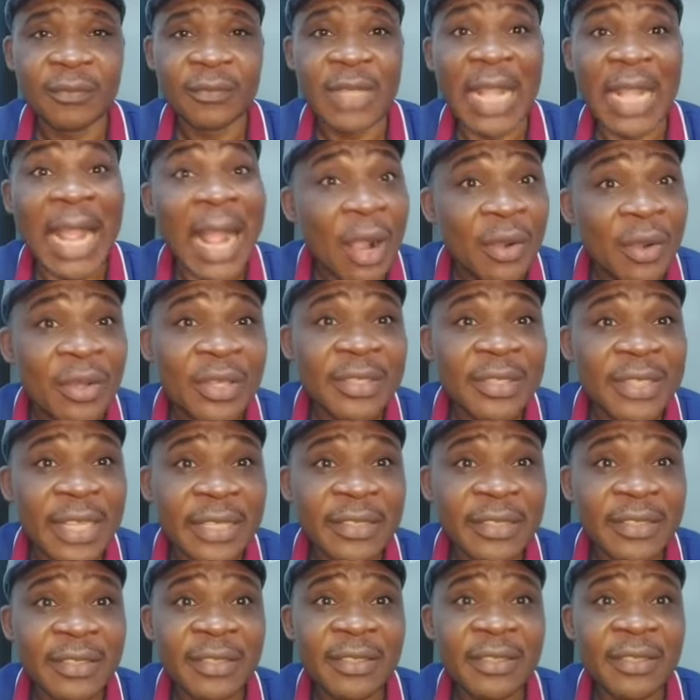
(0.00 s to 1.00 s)
How is
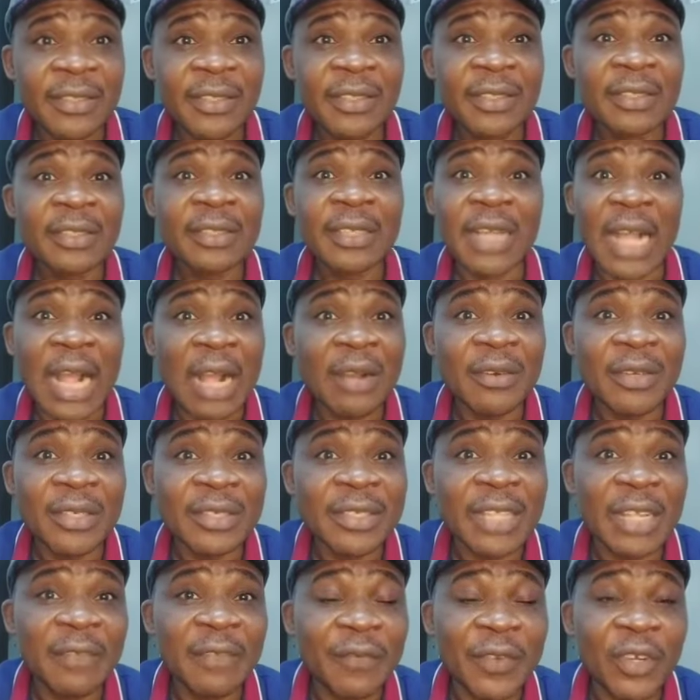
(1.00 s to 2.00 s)

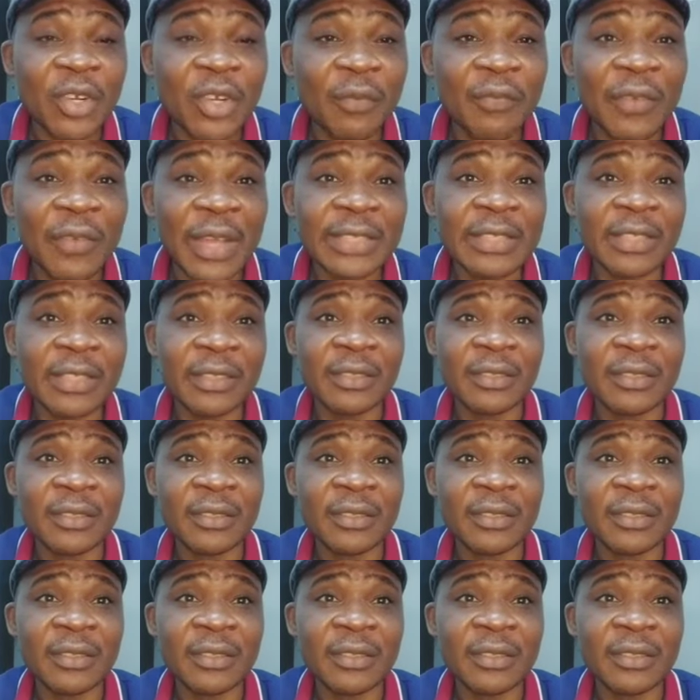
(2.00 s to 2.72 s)
that freedom fighting?